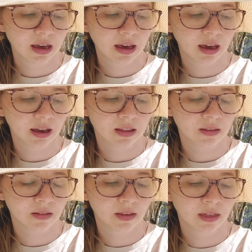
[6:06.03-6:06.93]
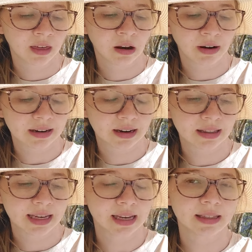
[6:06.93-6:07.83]
and
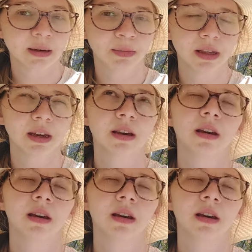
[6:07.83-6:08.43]
theoretically and deeply.